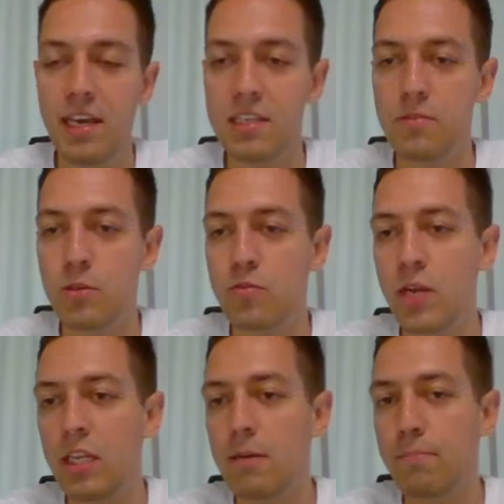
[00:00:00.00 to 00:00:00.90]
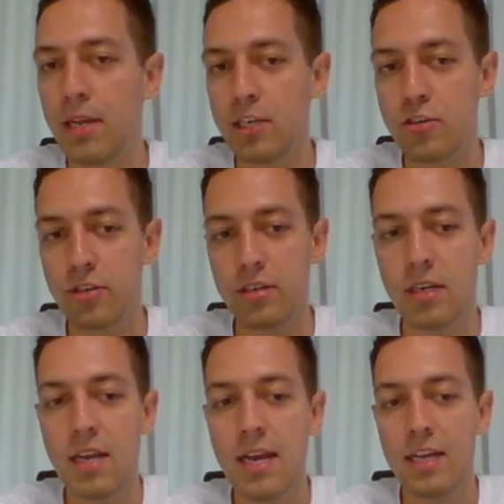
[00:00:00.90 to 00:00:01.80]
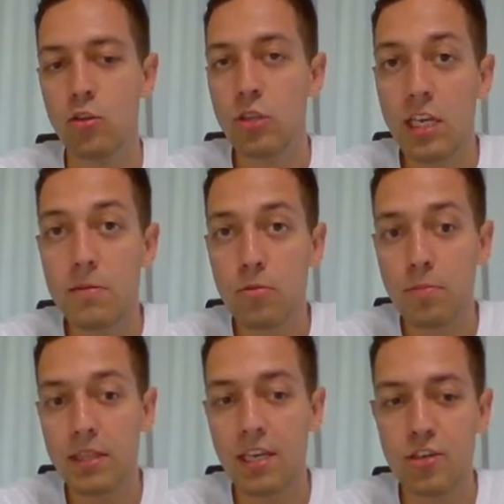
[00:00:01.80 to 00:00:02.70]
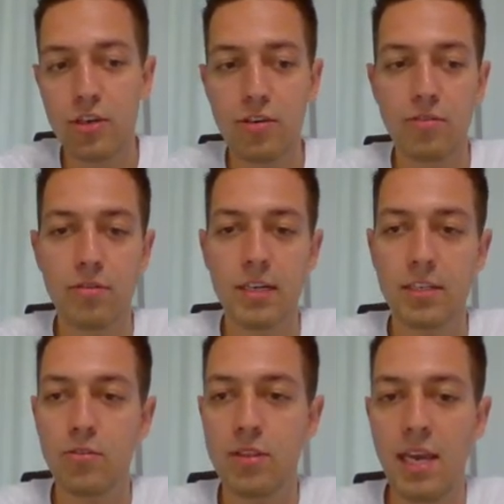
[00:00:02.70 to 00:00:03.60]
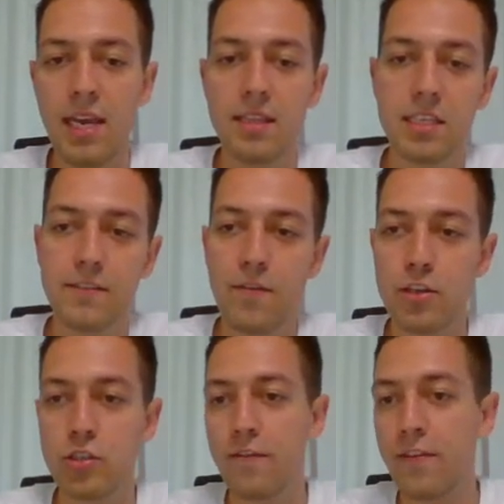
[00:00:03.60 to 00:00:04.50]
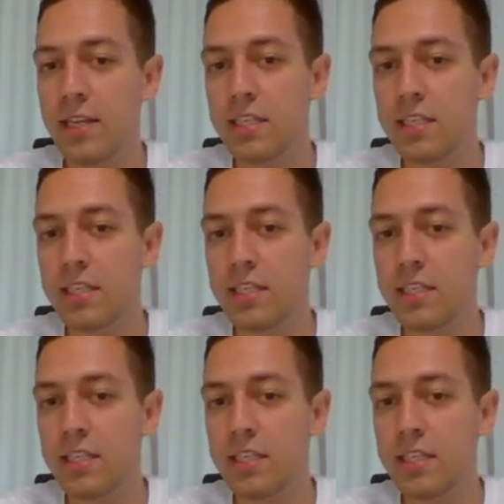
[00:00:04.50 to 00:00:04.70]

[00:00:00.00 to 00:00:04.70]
It was really a pleasure to to be teaching you uh, today this French defense.